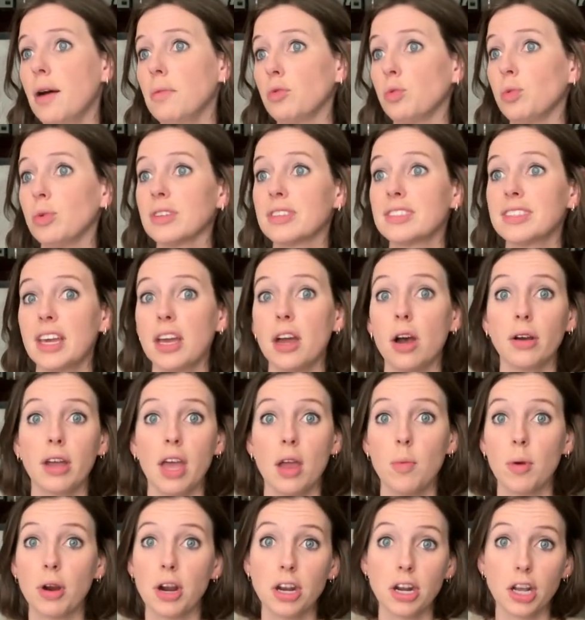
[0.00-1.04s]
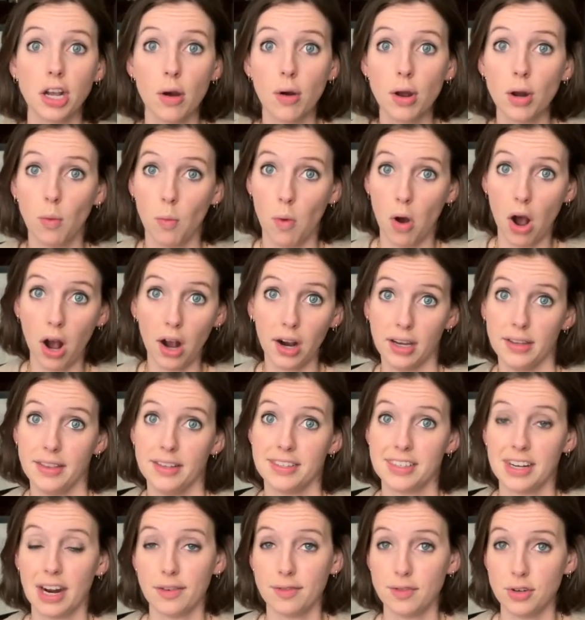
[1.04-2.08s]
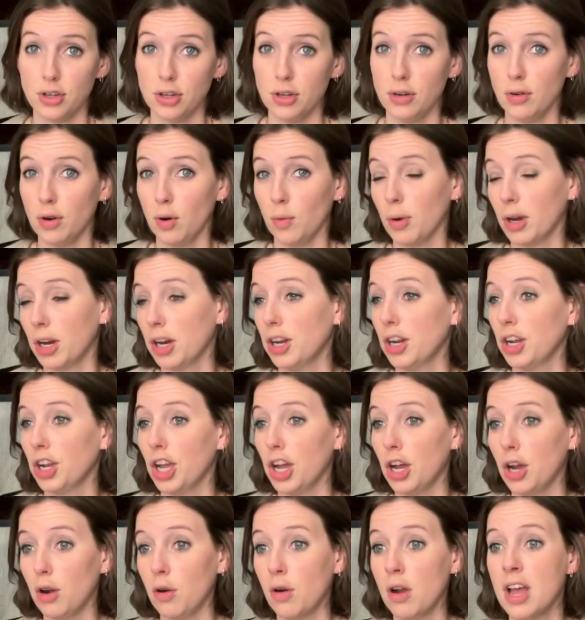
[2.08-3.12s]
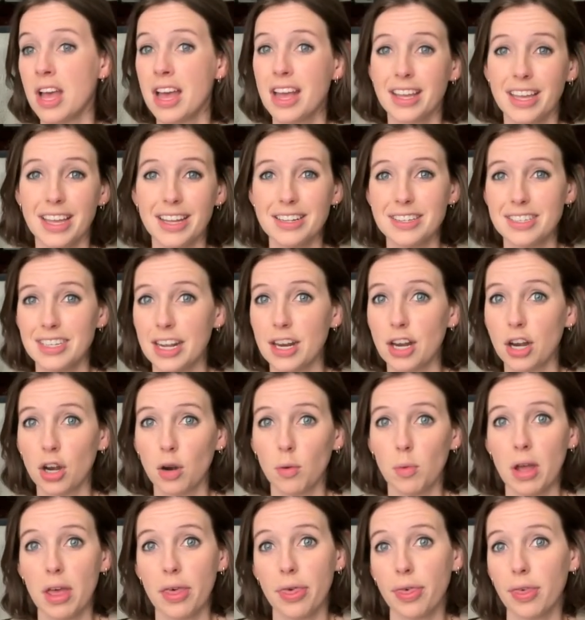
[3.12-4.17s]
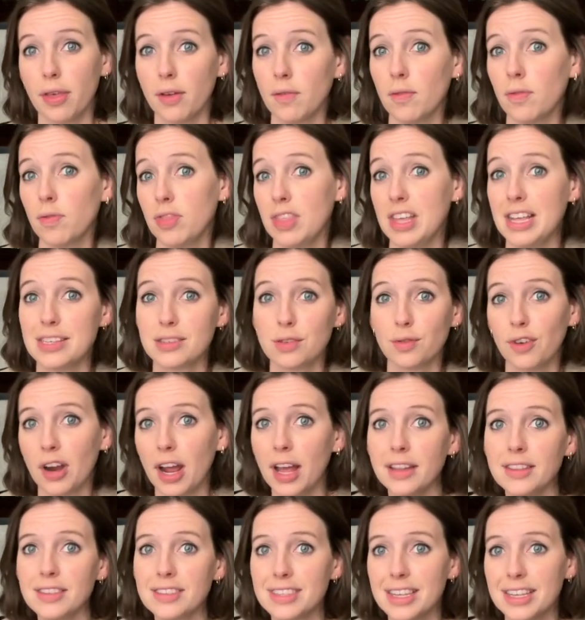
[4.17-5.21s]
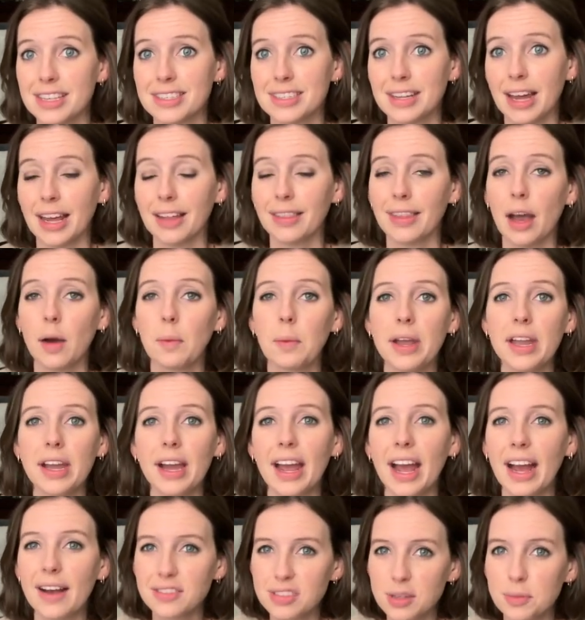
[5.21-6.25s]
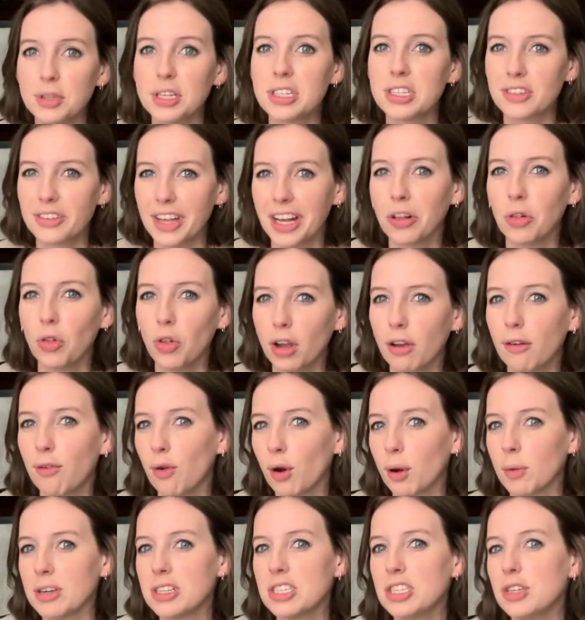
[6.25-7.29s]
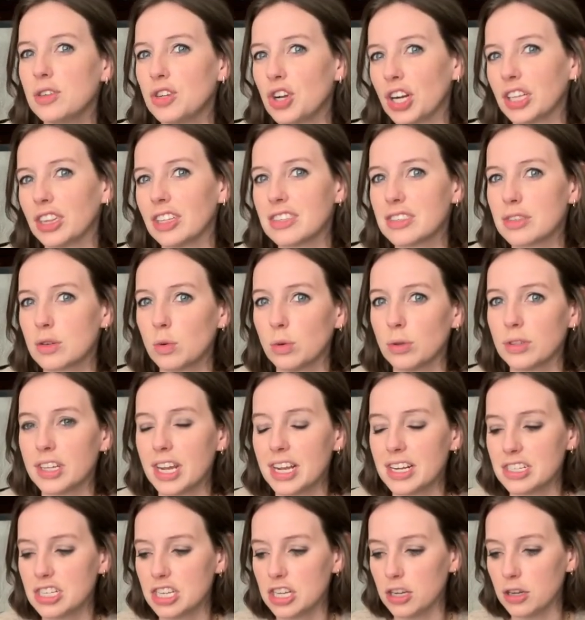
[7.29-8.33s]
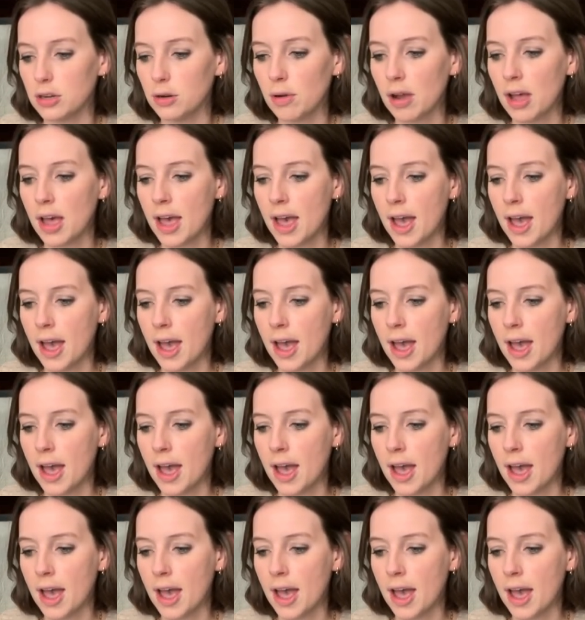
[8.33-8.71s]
We'll say, okay, we're gonna go on a walk this afternoon, or we're gonna go get dinner with these friends this night. That way I have something to like look forward to during the school day too.